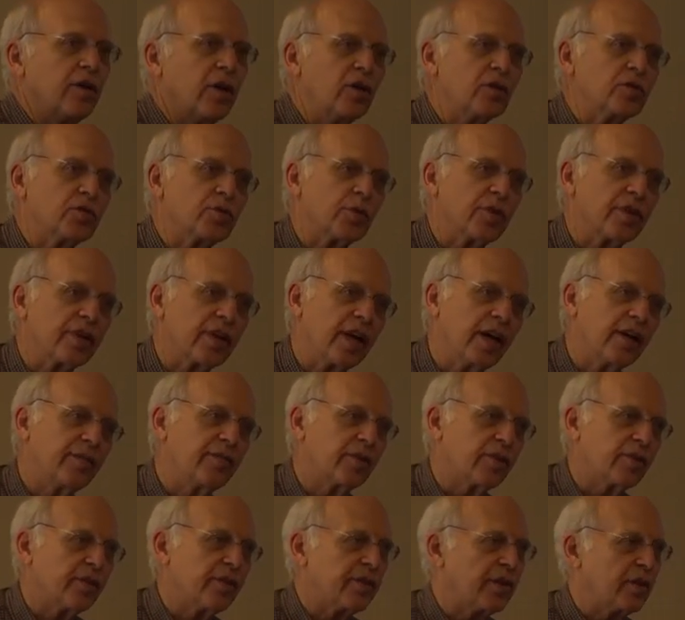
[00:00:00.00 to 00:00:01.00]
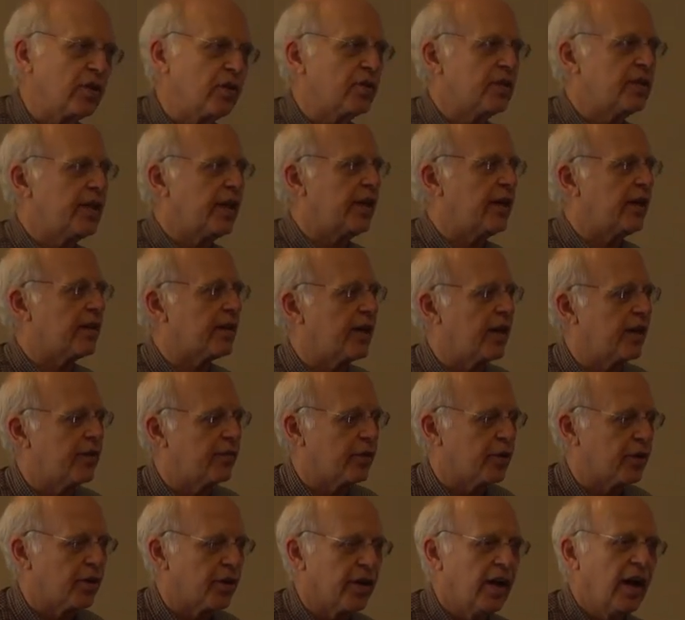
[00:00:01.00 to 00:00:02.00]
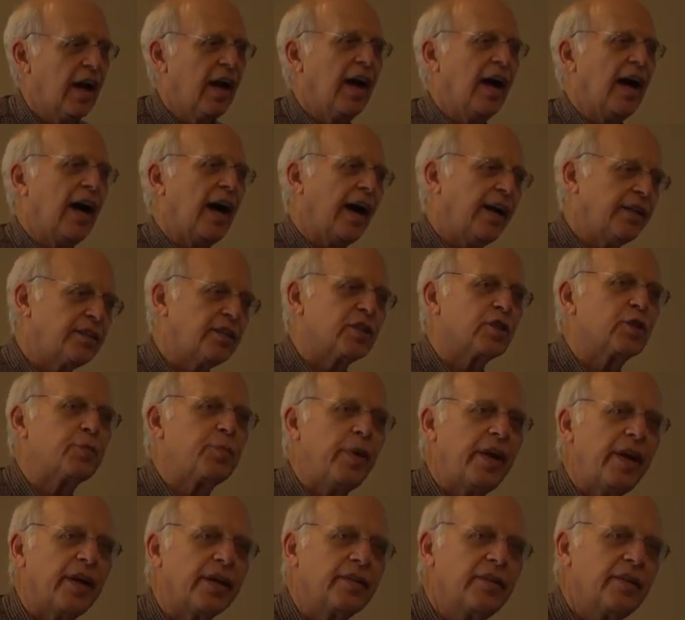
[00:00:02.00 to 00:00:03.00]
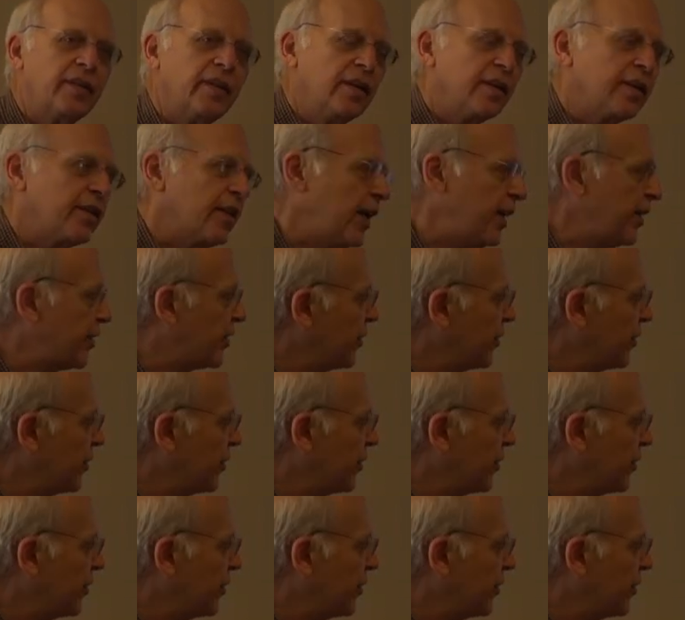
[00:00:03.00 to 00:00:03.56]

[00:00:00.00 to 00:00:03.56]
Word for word: votes were the governor and the lieutenant governor. I suspect they